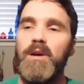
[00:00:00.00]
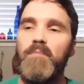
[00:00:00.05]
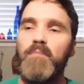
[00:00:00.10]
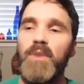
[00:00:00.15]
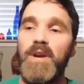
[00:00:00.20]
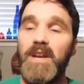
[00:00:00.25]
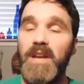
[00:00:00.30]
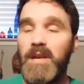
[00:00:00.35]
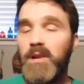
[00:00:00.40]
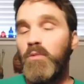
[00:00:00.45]

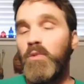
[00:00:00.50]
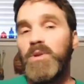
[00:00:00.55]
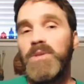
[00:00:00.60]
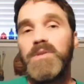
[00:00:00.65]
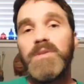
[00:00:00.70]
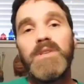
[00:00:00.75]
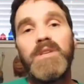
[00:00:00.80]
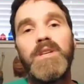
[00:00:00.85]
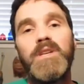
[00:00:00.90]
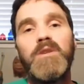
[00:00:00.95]
My
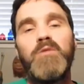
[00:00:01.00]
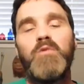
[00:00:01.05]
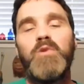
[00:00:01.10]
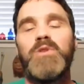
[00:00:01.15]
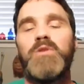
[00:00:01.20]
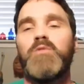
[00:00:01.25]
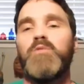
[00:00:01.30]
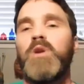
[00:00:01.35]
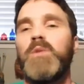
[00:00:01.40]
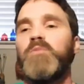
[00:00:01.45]
A1C,
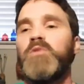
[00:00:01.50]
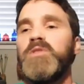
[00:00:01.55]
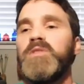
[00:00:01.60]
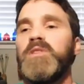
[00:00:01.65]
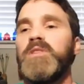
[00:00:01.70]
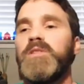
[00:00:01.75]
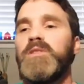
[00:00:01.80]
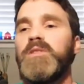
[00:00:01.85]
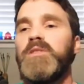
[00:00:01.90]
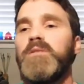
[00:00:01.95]
which
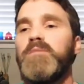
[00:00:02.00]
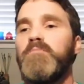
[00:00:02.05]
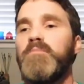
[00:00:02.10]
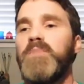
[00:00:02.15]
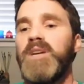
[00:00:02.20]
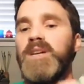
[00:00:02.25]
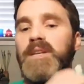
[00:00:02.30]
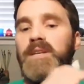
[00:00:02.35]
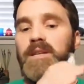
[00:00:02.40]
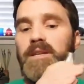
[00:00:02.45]
represents
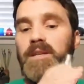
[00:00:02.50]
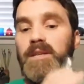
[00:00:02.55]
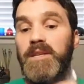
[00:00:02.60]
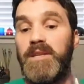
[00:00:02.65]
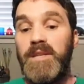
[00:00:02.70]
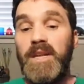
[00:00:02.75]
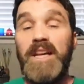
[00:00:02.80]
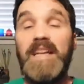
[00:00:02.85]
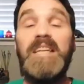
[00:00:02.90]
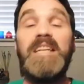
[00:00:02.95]
my
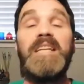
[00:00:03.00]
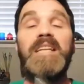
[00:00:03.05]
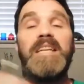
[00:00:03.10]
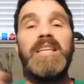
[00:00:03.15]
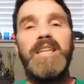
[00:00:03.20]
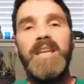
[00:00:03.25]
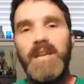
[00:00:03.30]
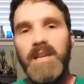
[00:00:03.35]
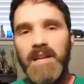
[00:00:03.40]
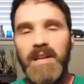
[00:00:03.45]

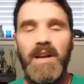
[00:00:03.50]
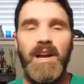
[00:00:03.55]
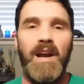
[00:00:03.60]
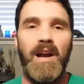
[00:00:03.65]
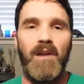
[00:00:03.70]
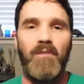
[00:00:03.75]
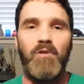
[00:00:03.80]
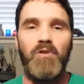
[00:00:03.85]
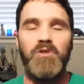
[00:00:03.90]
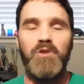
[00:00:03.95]
90-day
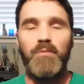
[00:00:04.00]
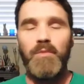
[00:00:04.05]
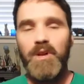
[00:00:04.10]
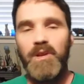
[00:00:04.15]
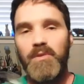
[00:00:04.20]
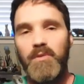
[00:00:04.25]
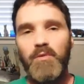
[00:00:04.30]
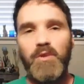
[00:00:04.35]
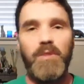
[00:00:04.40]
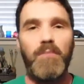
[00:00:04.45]
average and my
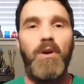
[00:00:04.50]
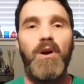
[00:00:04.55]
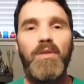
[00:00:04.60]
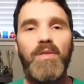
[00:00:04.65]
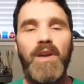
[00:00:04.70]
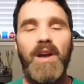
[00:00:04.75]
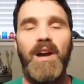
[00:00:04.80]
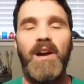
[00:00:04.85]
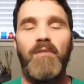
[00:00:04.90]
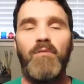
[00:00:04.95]

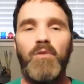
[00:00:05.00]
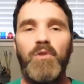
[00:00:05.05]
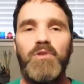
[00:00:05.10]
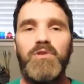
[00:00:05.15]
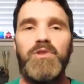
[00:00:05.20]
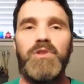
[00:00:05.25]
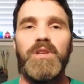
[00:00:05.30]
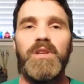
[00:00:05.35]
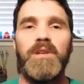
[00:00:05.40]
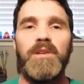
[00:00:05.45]
3-month
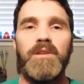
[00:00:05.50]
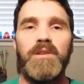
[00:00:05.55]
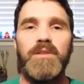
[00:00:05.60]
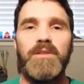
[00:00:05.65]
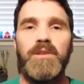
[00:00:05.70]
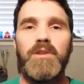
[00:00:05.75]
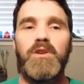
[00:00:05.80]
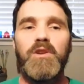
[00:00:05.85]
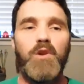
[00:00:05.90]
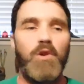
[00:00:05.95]
average,
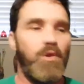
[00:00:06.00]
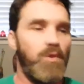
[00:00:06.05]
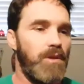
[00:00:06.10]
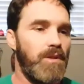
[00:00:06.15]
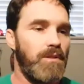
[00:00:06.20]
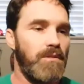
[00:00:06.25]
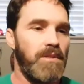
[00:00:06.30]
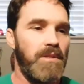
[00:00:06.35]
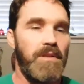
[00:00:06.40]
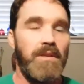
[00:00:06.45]
is
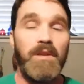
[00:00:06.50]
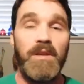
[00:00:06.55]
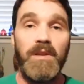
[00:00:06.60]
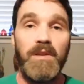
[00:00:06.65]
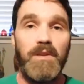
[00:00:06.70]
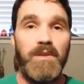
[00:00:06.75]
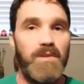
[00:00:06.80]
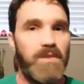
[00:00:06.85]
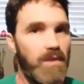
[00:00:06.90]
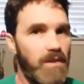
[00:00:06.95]
currently
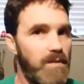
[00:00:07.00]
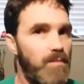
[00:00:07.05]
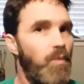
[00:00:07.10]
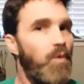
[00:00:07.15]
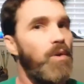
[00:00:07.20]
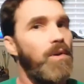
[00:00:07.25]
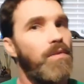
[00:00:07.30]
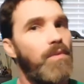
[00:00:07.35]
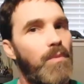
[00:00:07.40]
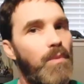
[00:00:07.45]

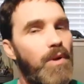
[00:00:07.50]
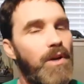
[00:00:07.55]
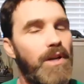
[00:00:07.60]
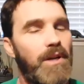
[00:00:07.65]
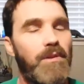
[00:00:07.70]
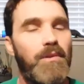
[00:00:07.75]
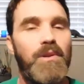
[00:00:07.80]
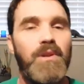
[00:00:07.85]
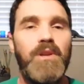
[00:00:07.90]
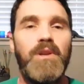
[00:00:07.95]
6.3,
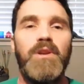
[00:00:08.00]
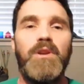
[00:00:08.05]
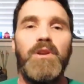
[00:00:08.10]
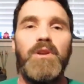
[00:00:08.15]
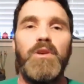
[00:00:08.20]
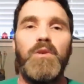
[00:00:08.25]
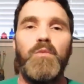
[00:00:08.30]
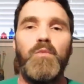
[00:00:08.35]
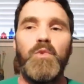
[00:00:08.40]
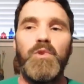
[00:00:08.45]

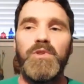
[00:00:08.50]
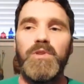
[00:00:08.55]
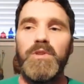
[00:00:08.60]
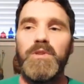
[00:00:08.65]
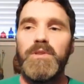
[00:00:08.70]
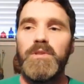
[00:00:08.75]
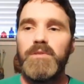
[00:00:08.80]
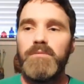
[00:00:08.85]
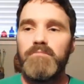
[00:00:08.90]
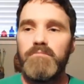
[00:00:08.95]
which
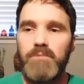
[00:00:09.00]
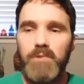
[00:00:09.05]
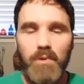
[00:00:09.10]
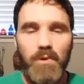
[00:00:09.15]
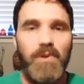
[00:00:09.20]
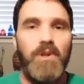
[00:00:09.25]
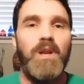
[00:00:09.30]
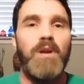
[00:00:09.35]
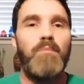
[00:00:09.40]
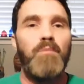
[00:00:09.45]
is
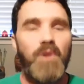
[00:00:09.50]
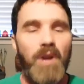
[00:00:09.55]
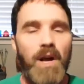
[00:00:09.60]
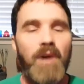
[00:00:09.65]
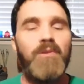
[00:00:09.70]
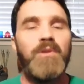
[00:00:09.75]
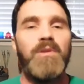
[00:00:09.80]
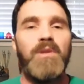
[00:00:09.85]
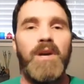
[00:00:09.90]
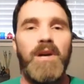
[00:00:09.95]
good. I'm
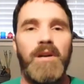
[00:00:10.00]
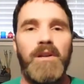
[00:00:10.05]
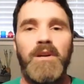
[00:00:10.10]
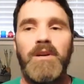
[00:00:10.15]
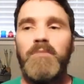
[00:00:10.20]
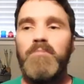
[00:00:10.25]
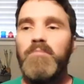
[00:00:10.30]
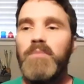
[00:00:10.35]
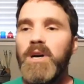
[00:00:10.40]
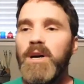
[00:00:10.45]
proud of that.
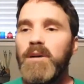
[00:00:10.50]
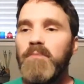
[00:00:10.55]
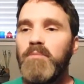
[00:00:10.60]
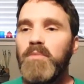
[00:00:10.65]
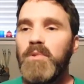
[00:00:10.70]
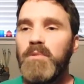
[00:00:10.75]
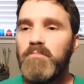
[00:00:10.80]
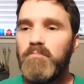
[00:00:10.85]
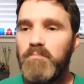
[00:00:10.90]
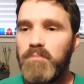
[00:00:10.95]
I'm
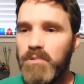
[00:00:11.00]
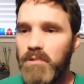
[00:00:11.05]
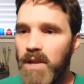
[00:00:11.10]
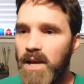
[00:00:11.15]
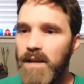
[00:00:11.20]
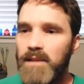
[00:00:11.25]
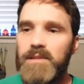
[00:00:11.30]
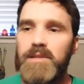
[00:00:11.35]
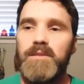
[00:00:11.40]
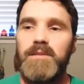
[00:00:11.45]

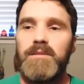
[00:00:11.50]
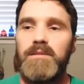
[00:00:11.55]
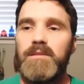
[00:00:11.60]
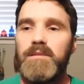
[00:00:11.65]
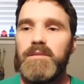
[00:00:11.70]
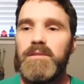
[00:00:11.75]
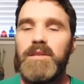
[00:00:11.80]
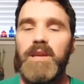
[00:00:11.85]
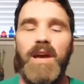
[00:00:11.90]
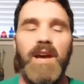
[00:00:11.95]

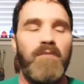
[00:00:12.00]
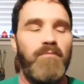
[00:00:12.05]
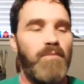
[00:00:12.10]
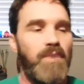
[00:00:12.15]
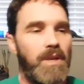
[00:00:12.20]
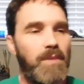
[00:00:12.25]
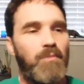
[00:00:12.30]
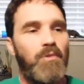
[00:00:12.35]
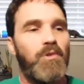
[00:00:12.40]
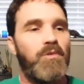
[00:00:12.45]
blessed to have
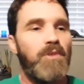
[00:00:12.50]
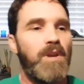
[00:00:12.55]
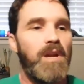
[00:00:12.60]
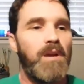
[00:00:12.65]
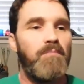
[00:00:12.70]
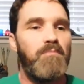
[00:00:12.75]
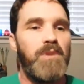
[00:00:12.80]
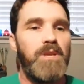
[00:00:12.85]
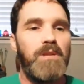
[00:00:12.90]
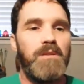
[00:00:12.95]
people
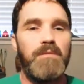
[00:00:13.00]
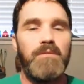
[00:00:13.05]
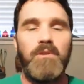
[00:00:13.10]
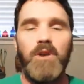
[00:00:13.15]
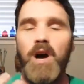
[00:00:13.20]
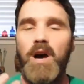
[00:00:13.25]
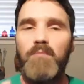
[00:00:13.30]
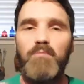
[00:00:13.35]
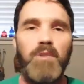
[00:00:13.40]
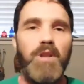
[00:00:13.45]
around me.
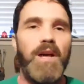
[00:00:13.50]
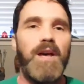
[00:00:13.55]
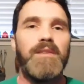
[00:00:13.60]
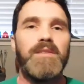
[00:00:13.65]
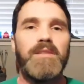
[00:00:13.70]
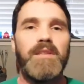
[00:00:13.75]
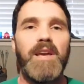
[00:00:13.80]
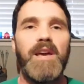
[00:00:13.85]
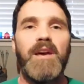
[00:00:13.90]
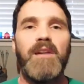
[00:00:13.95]
God
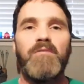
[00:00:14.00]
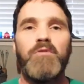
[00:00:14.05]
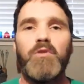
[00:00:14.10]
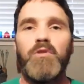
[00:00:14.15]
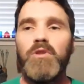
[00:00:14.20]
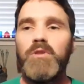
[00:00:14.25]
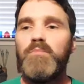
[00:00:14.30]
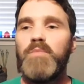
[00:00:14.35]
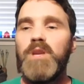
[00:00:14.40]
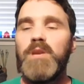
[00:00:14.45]
bless to have
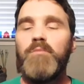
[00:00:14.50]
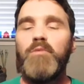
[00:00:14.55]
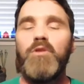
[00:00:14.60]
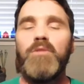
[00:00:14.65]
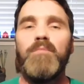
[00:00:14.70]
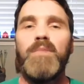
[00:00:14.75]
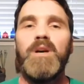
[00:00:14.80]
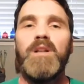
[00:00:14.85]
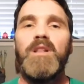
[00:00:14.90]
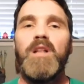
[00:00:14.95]
good people
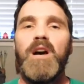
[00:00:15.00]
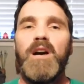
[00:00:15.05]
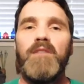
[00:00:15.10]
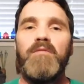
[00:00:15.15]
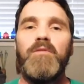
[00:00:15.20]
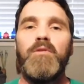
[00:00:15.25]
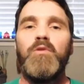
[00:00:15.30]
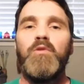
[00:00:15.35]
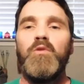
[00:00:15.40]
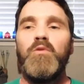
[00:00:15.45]
in my
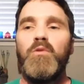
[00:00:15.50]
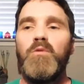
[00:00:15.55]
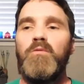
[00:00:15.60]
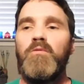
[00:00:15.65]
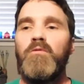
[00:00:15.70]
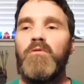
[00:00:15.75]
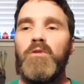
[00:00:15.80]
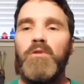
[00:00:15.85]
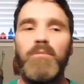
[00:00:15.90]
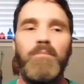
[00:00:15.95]
life who,
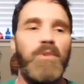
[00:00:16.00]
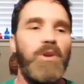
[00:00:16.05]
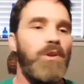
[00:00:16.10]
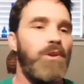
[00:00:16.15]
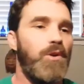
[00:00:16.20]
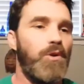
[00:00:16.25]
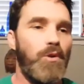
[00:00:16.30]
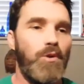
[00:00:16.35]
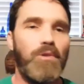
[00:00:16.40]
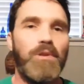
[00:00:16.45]
from
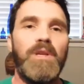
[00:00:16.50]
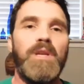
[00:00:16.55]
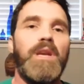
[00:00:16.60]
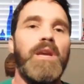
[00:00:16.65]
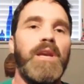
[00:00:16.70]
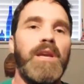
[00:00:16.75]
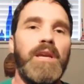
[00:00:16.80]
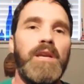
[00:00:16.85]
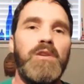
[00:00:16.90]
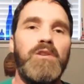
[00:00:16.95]
an early
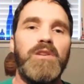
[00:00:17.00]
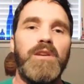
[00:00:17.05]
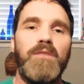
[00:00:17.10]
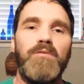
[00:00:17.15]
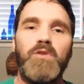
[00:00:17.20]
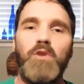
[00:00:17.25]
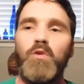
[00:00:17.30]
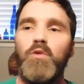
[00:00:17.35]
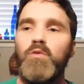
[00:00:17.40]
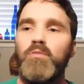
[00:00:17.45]
age,
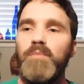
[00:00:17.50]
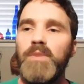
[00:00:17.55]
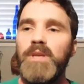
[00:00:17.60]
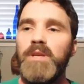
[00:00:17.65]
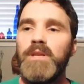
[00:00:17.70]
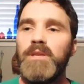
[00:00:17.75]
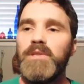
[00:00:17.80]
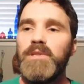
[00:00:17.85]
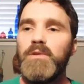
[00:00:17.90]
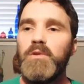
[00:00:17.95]
have told
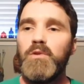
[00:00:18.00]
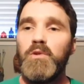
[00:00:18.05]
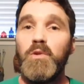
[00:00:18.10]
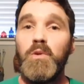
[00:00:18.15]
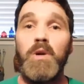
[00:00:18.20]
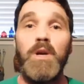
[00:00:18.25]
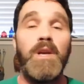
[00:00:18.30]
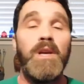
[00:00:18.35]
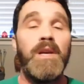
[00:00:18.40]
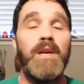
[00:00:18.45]
me to
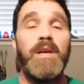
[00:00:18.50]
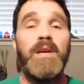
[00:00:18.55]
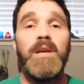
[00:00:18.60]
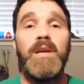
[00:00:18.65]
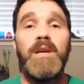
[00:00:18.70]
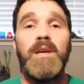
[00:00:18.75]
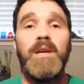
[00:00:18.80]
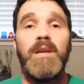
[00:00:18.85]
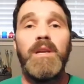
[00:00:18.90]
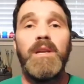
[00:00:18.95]

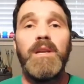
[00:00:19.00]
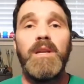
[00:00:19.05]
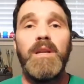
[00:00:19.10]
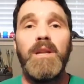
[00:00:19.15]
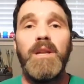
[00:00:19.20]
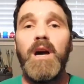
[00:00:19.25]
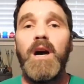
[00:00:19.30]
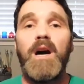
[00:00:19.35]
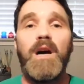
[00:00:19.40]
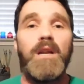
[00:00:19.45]

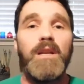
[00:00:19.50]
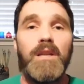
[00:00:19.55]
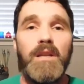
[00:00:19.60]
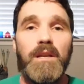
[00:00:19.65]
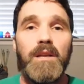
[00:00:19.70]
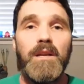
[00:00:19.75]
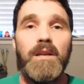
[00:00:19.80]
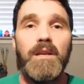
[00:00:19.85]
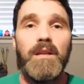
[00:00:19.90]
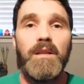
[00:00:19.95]
not
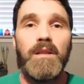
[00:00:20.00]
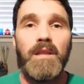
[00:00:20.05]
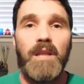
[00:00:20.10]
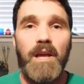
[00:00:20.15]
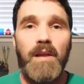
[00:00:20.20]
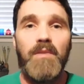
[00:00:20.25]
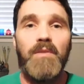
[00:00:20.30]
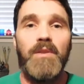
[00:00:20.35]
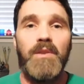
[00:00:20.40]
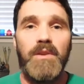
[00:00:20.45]

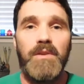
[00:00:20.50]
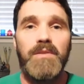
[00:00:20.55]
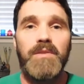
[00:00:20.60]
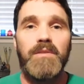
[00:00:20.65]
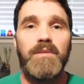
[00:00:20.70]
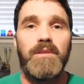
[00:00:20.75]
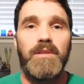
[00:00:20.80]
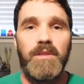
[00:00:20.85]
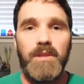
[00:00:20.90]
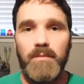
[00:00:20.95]
let this
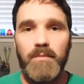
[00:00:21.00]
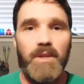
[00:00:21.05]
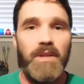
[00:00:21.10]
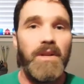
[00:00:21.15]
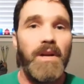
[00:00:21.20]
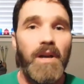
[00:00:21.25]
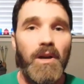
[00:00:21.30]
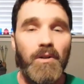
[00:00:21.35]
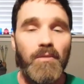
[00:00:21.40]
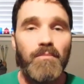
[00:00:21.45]
get me
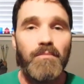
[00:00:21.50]
down,